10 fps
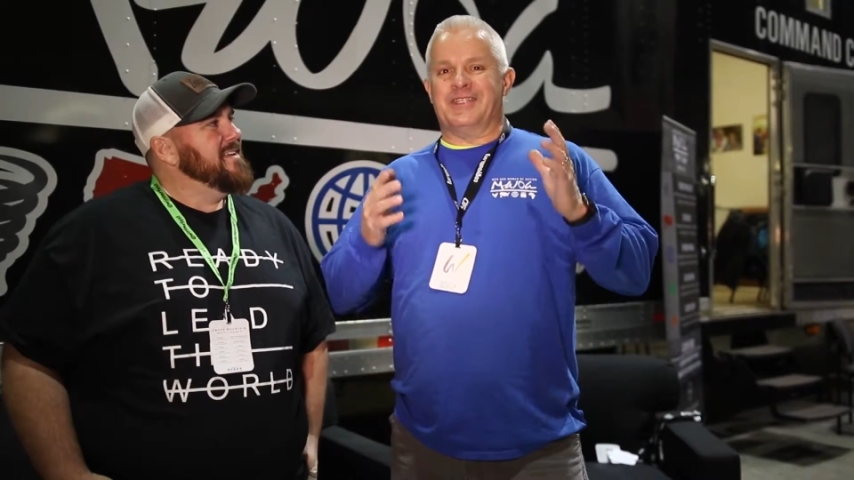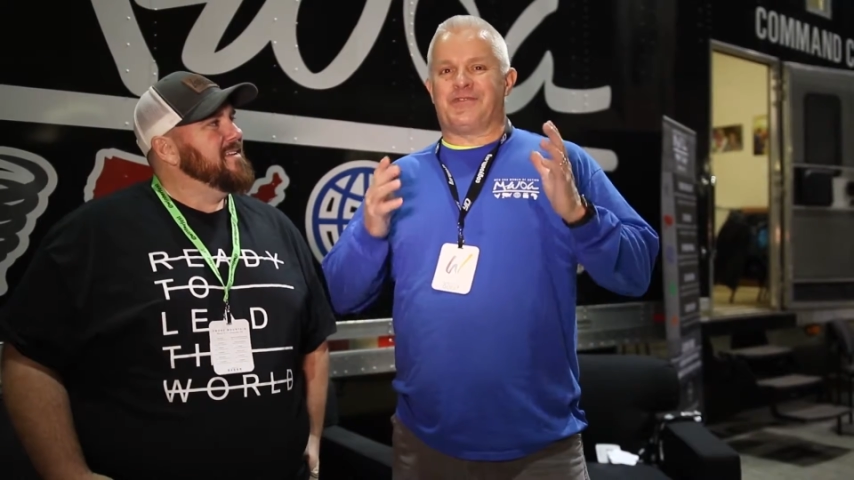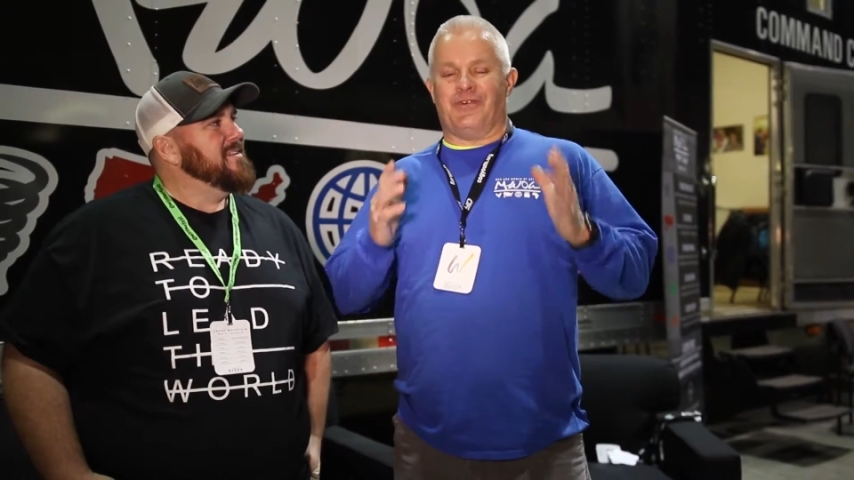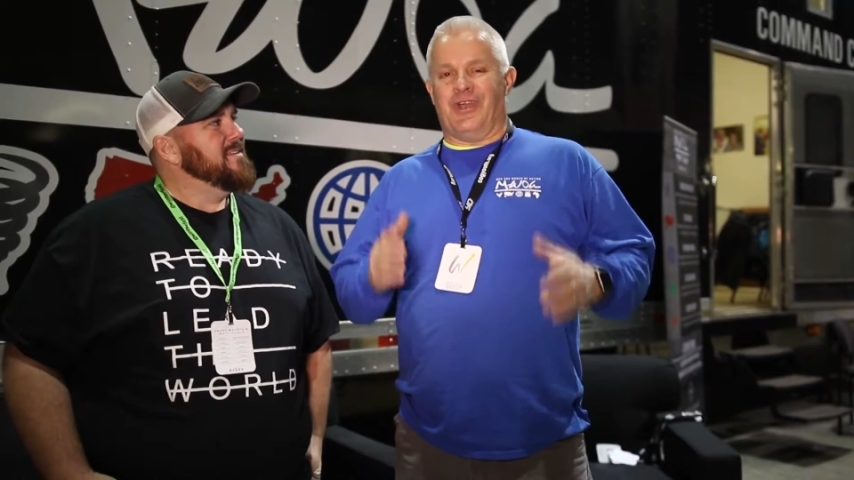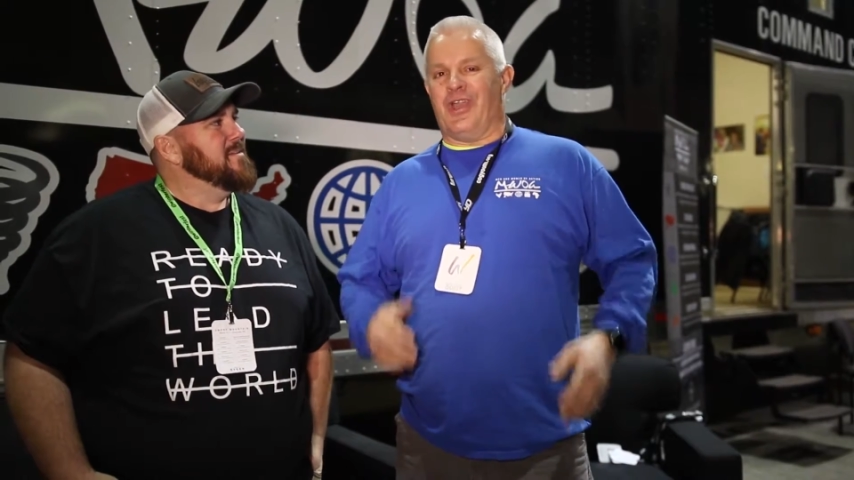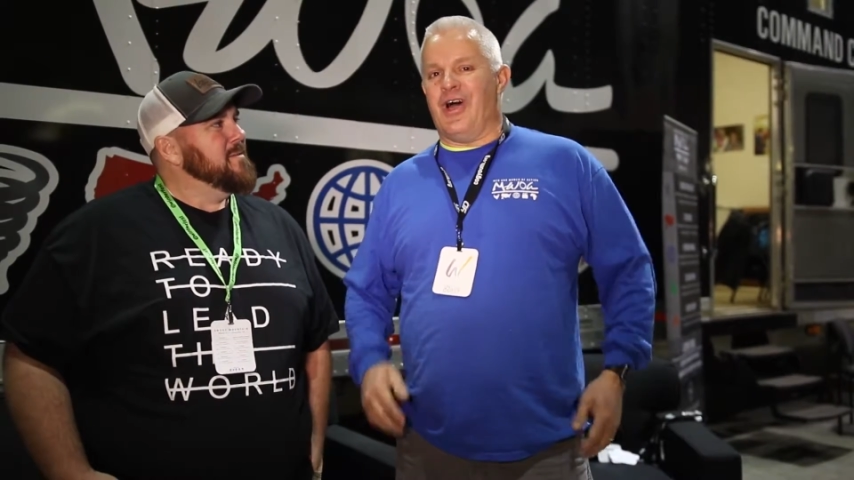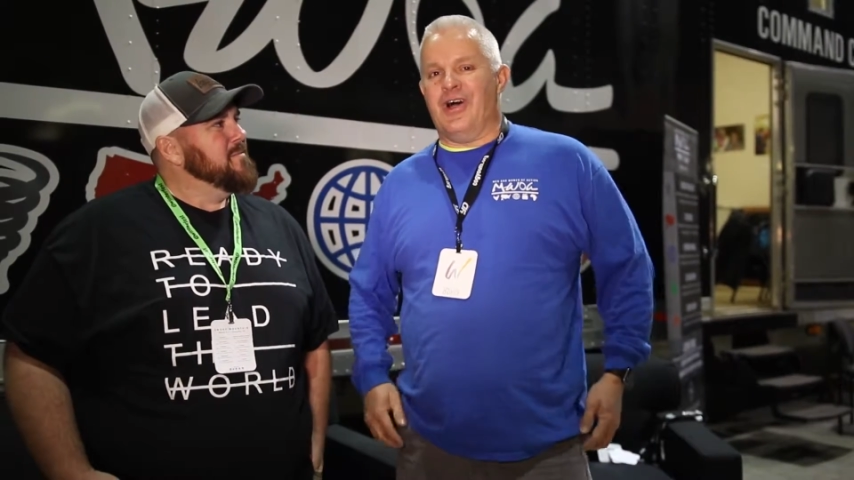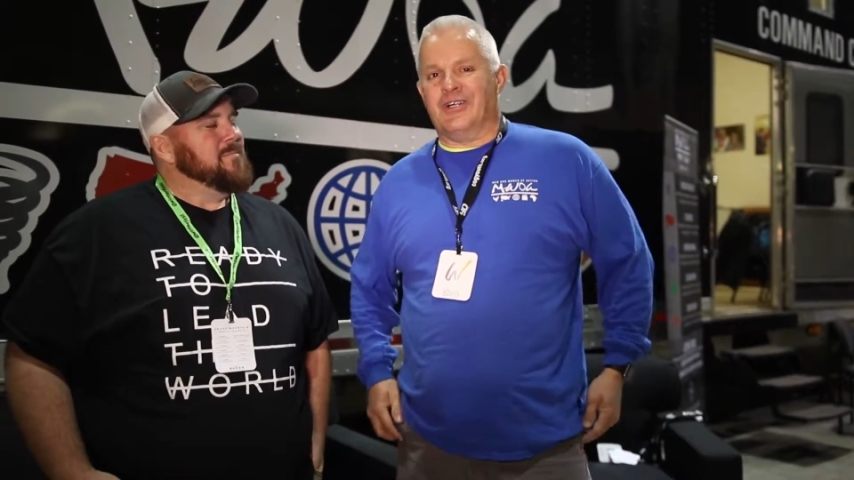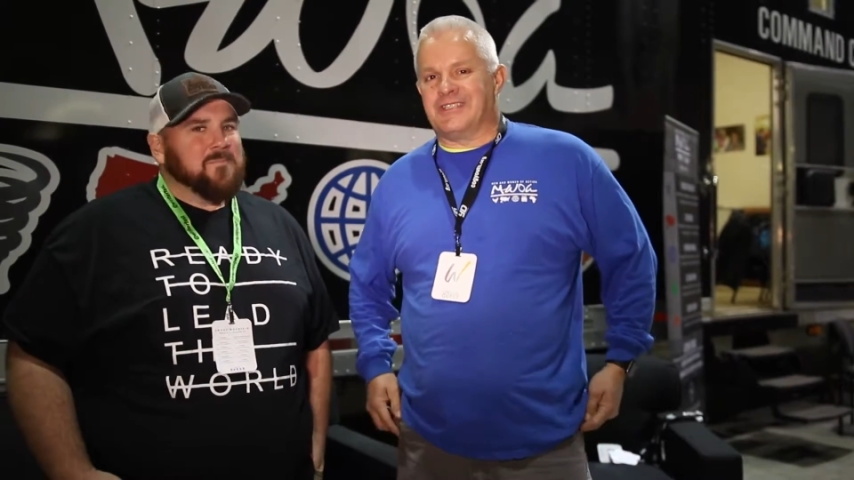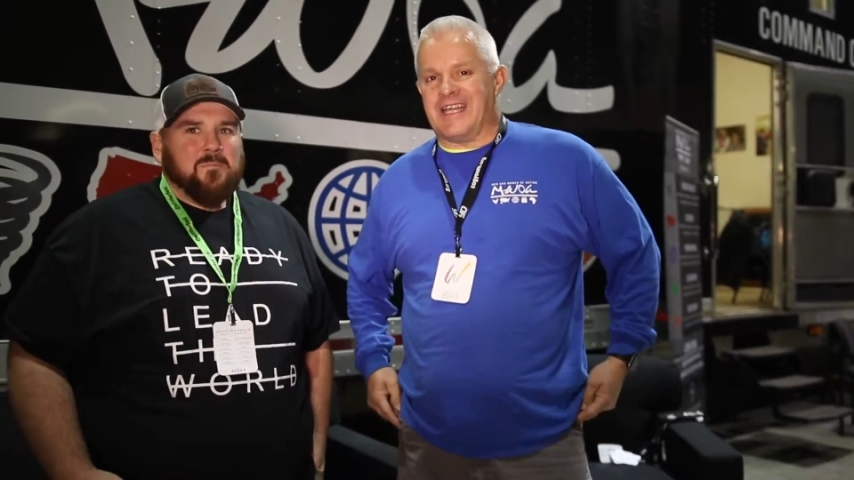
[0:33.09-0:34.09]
this for a long